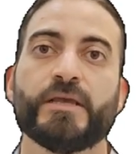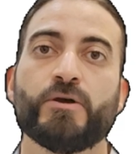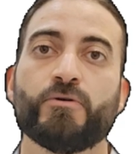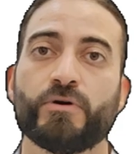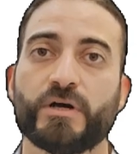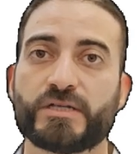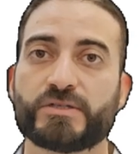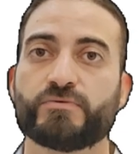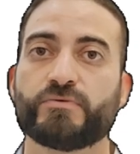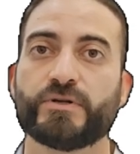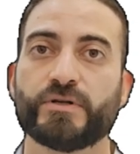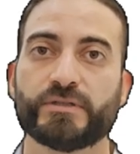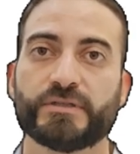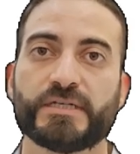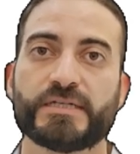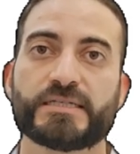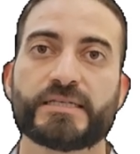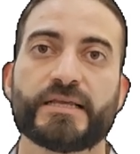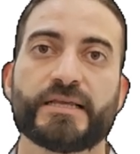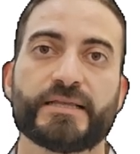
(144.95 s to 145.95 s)
As we
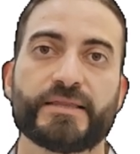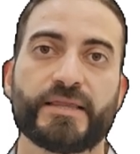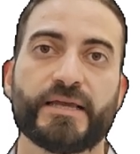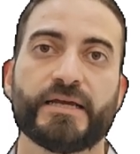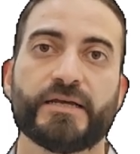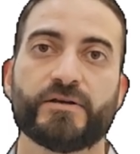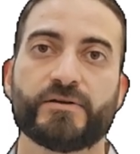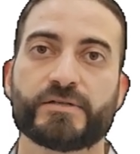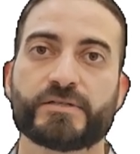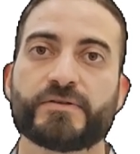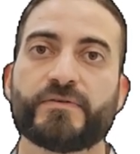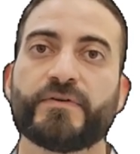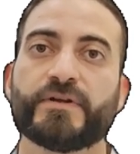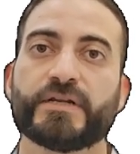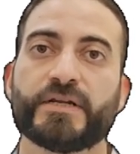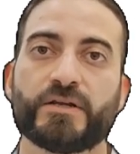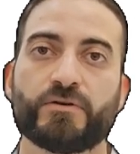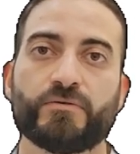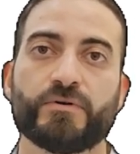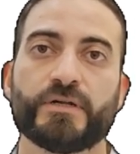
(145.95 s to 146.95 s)
notice that 7 is